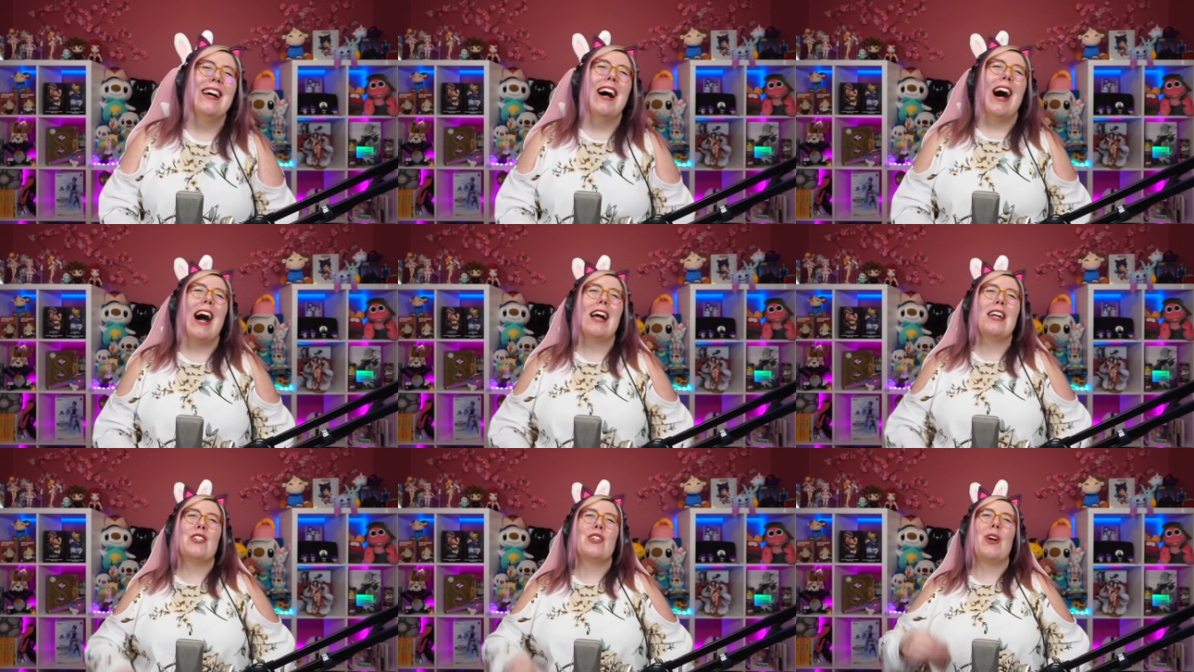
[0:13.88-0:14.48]

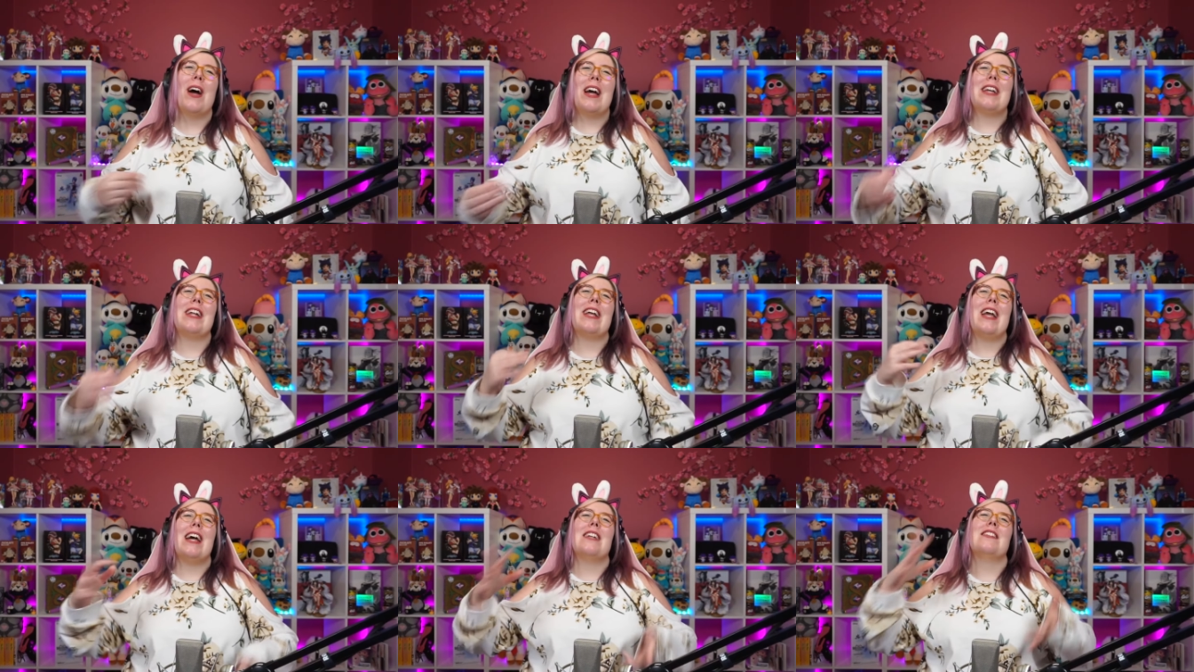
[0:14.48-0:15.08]
I try to
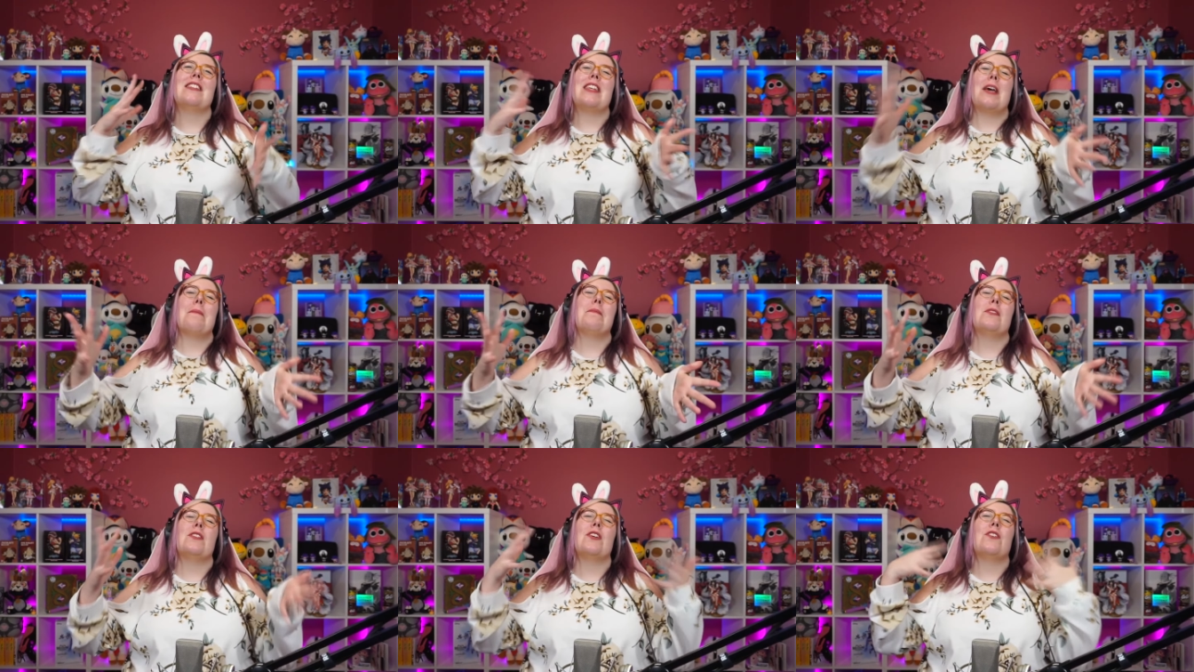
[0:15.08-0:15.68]
guess the
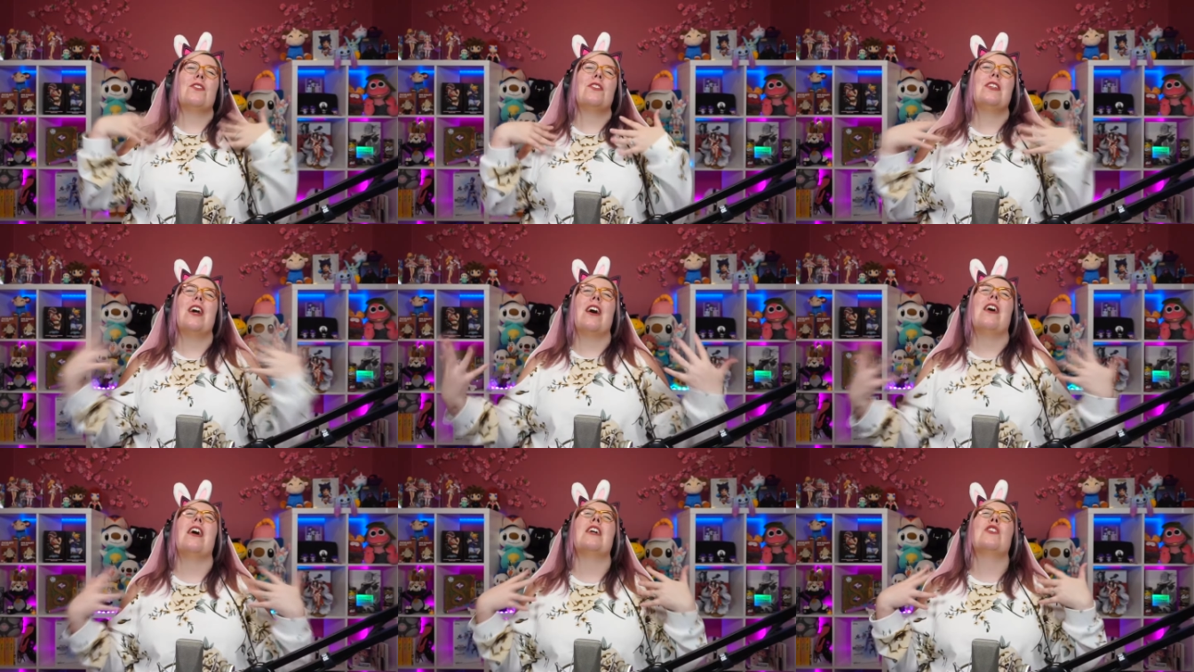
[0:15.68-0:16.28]
episodes,
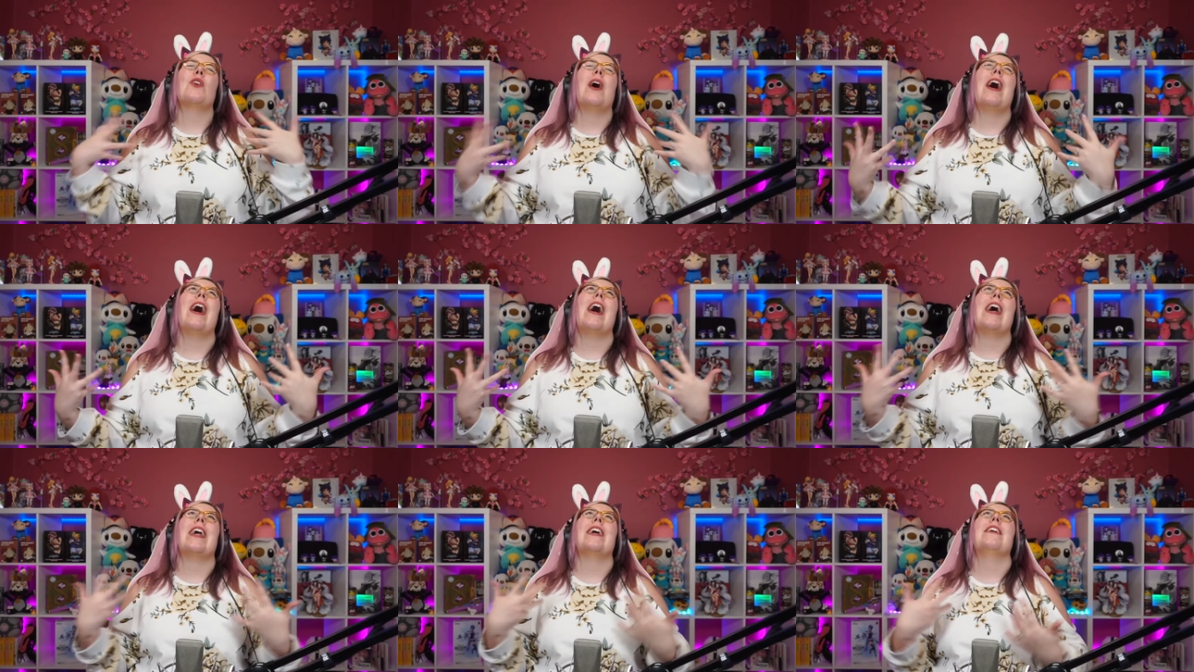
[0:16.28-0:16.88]
y'all. I
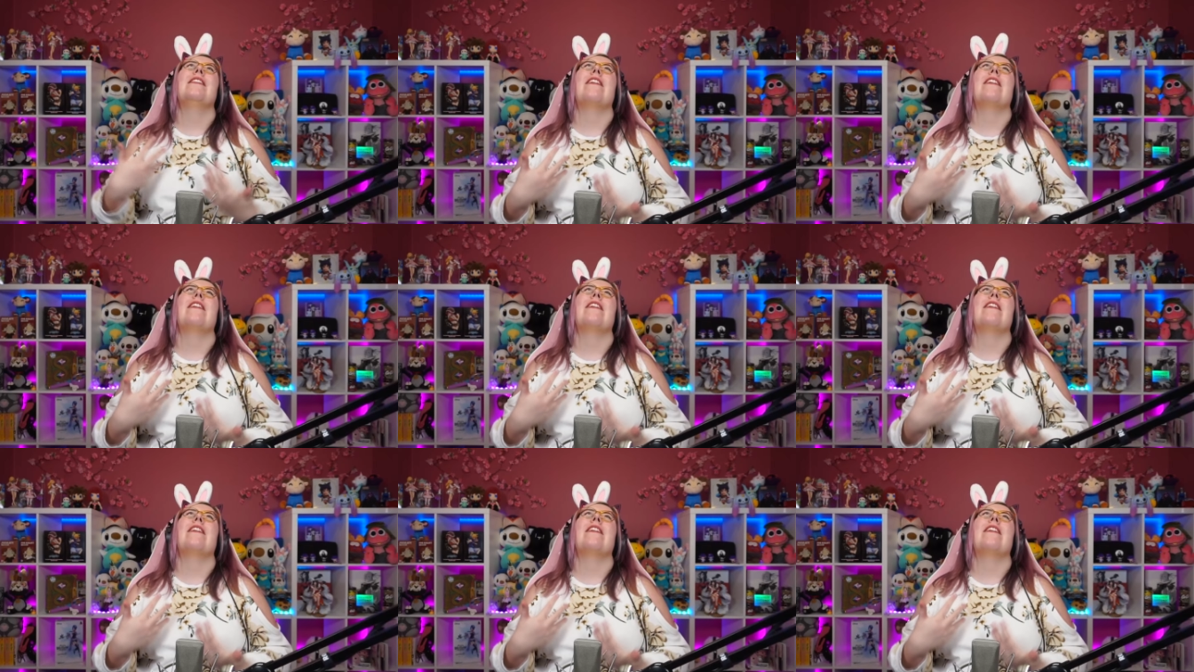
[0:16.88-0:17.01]
try.